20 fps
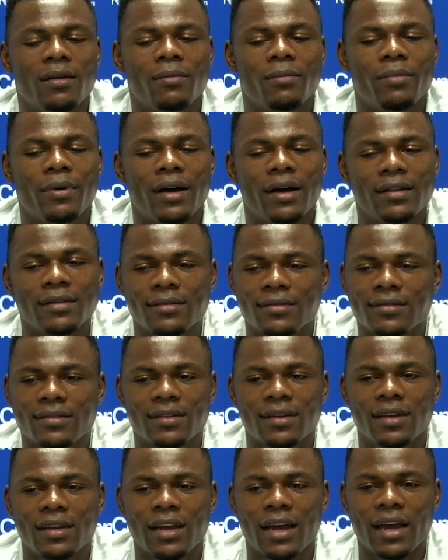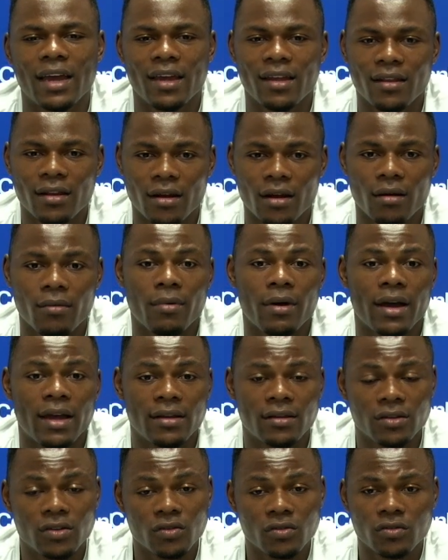But I ended up
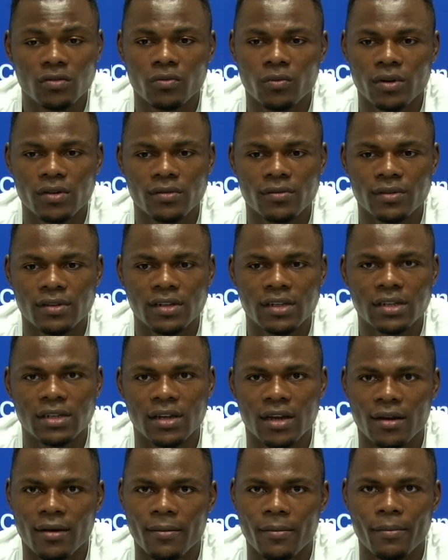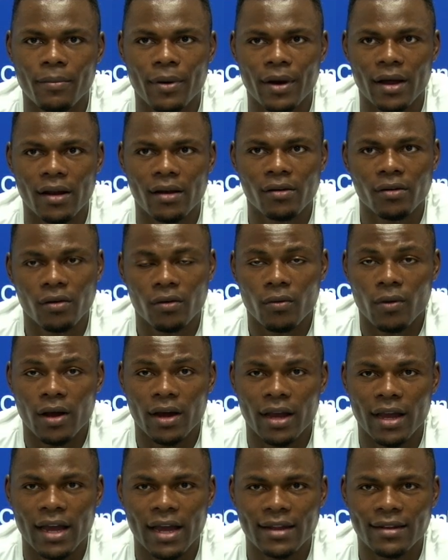by choosing West Virginia. But look
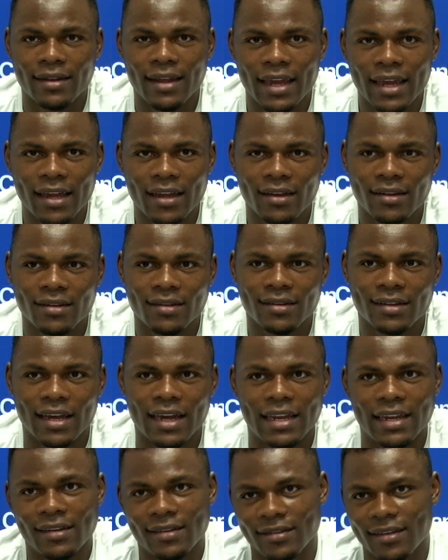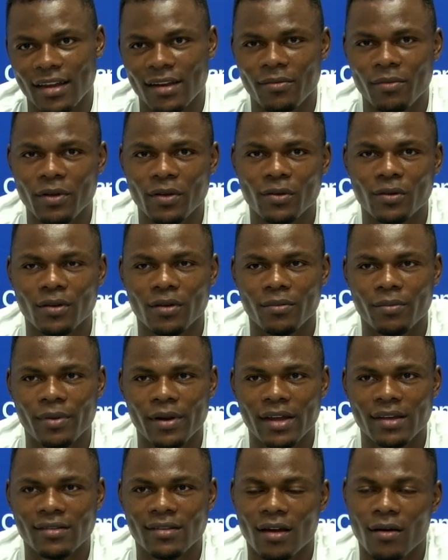what God did, and He sent me to the
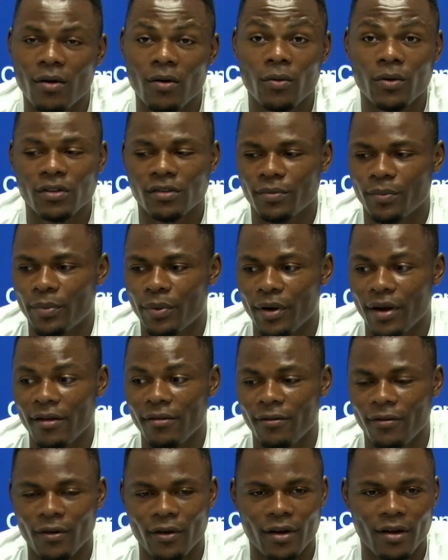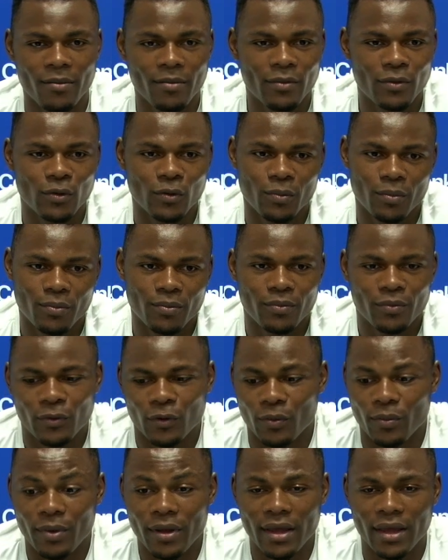place I always pray for Him to,
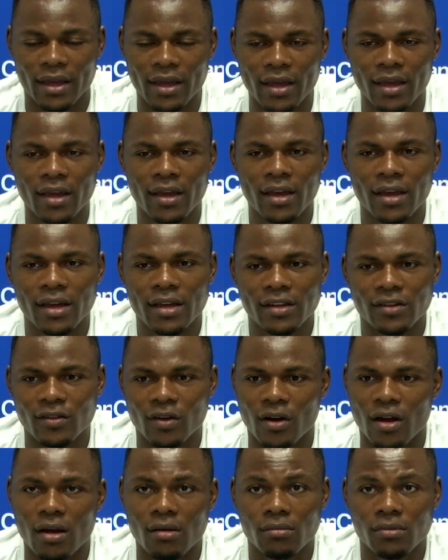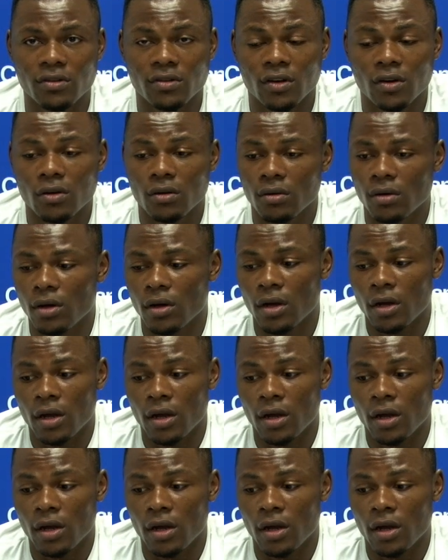to be. So I'm so